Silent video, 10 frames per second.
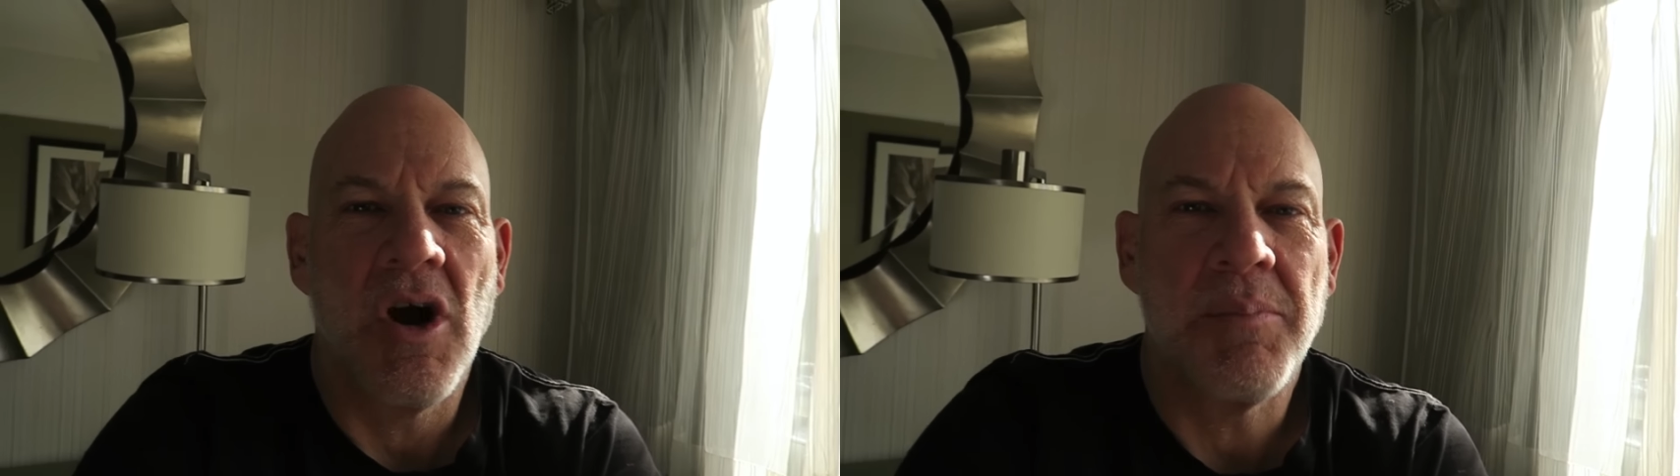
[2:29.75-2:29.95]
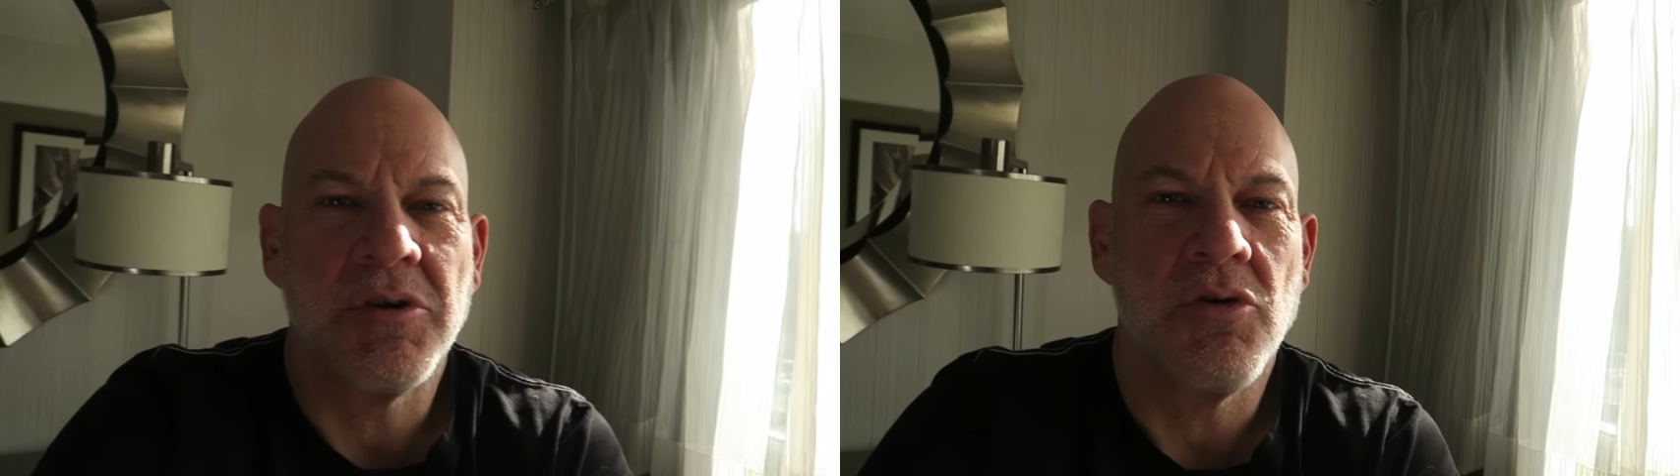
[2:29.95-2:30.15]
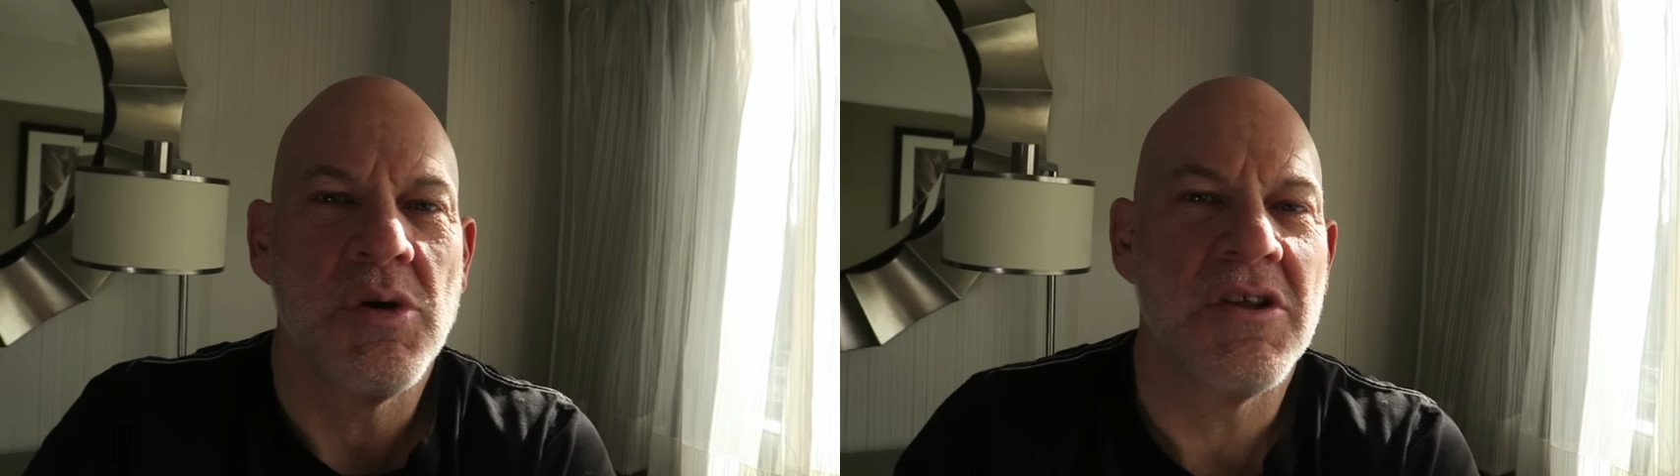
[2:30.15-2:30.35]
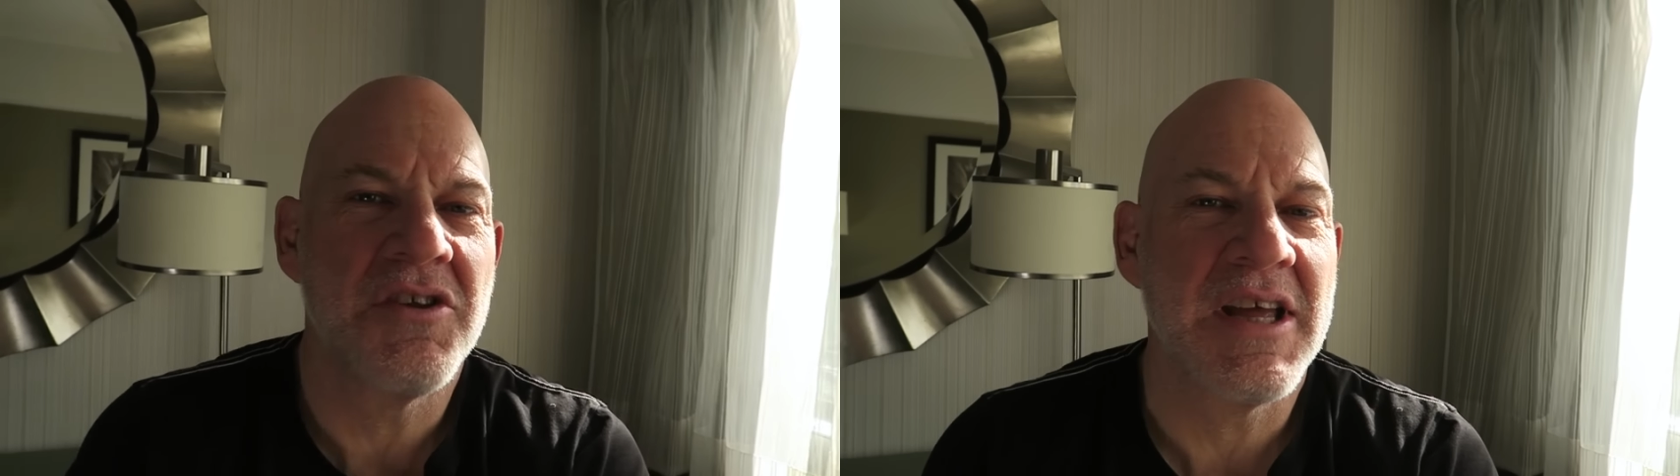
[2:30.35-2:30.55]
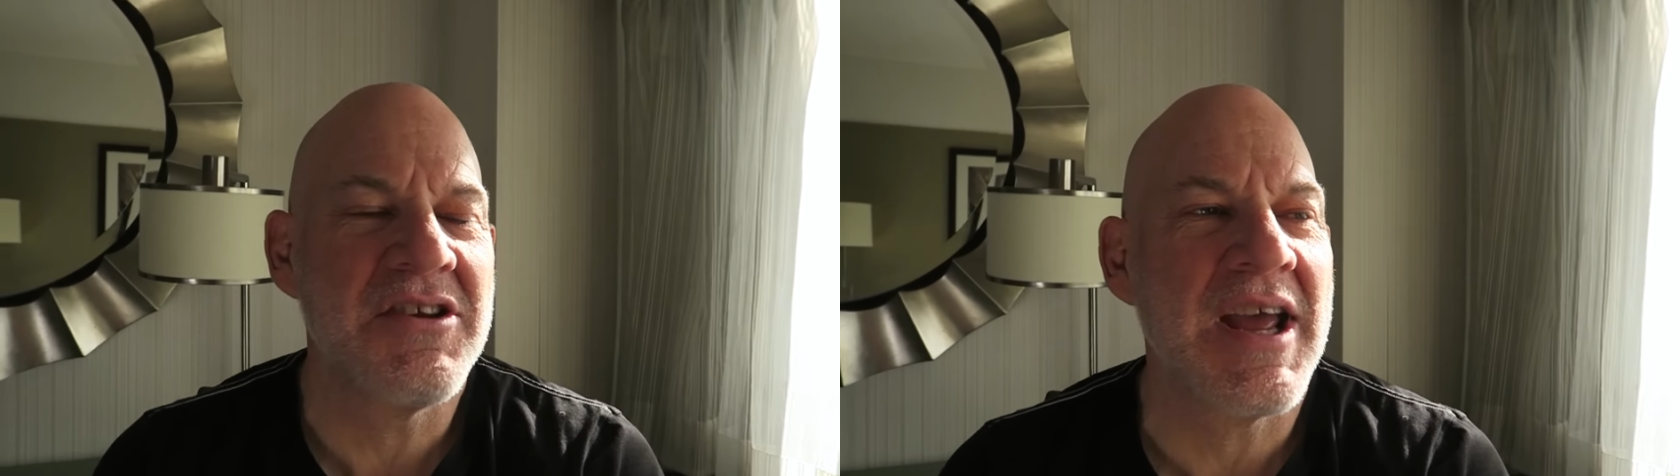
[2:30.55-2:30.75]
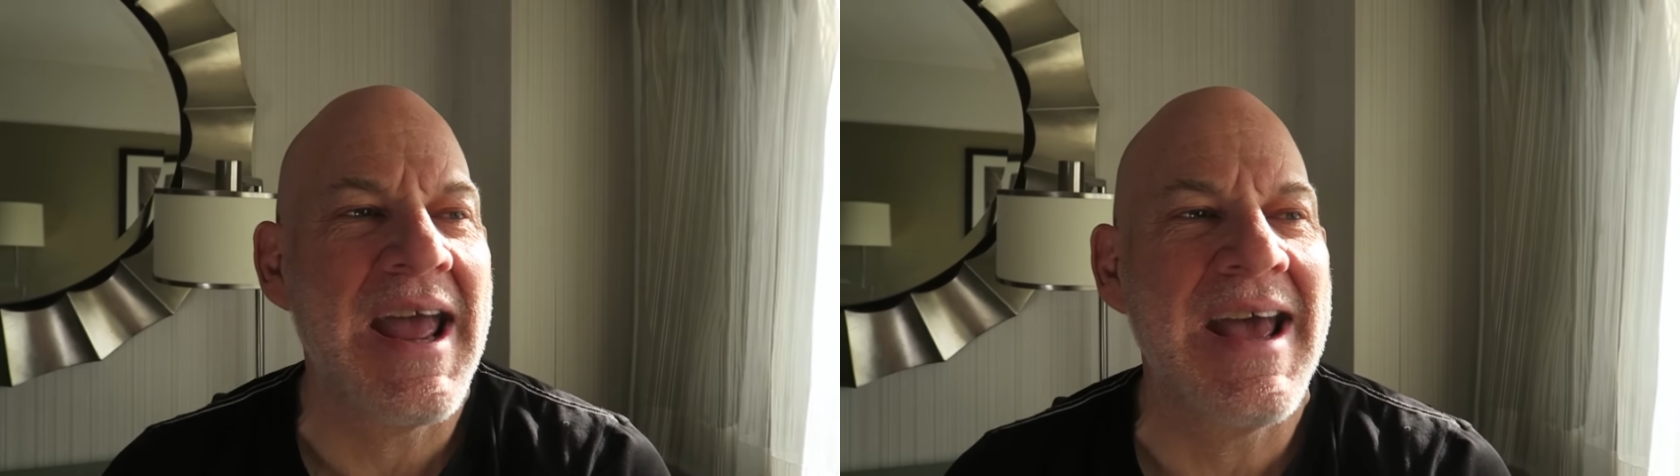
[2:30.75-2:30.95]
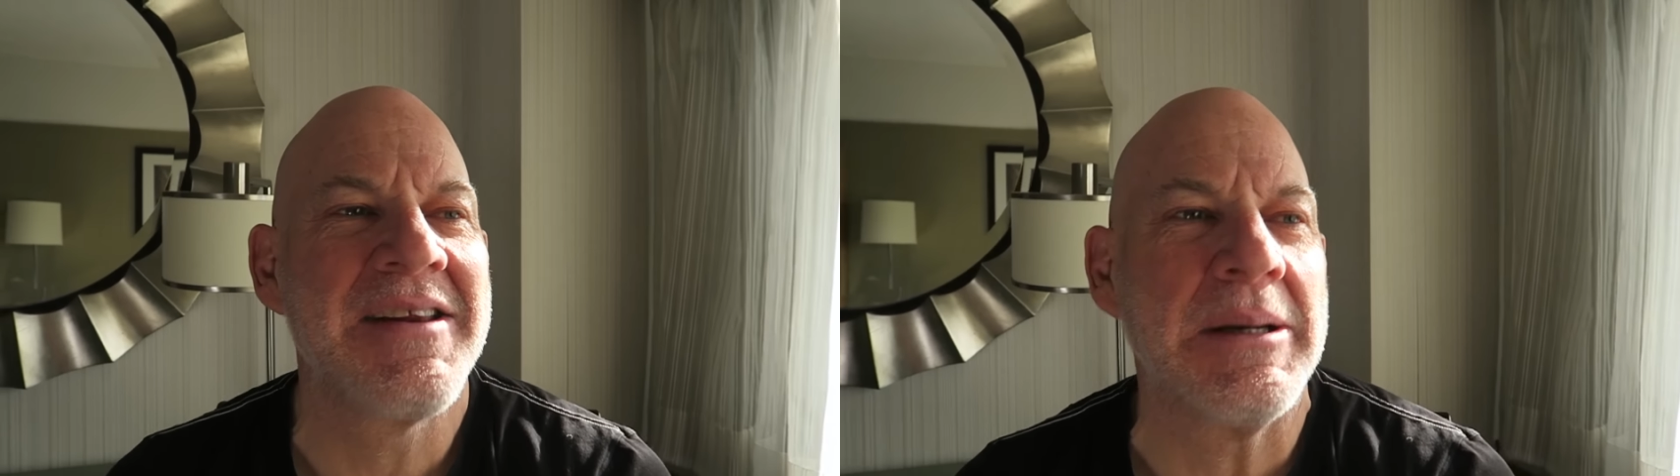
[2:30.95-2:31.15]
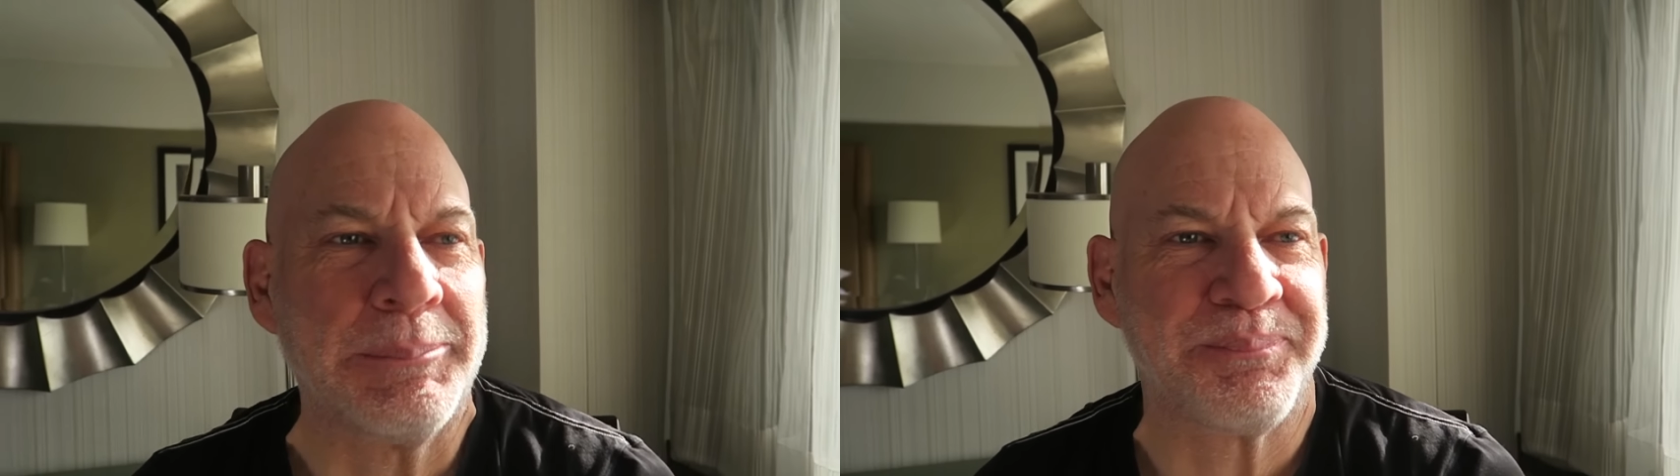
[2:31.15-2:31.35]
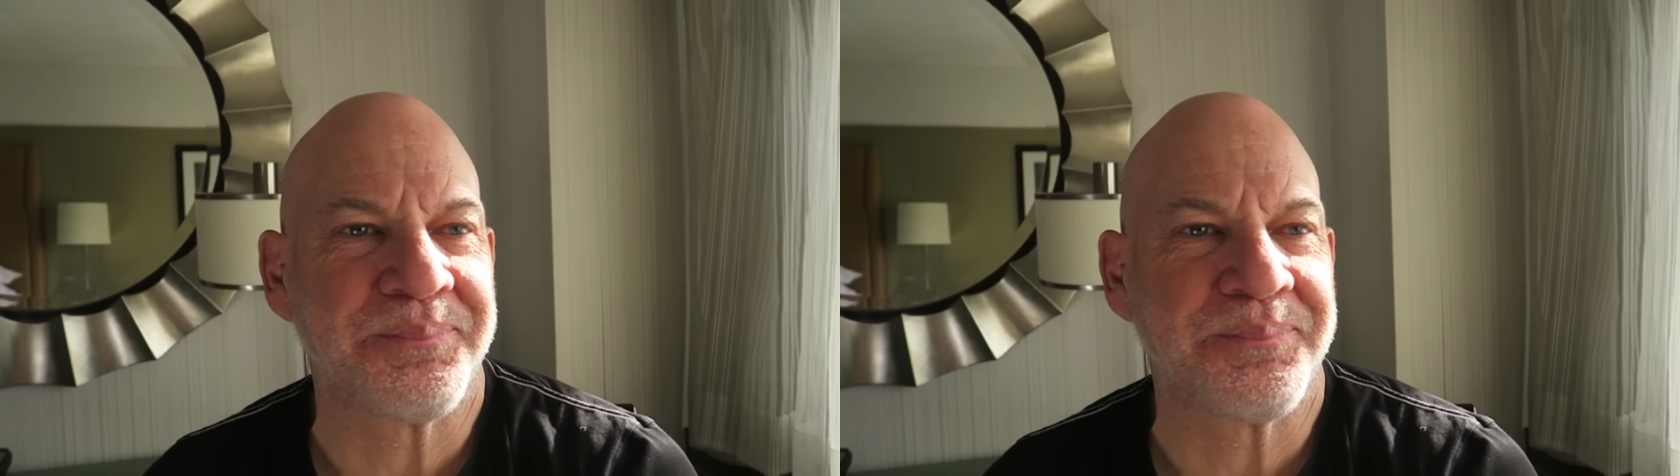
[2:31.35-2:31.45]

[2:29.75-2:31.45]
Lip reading: Greipel to win the stage, and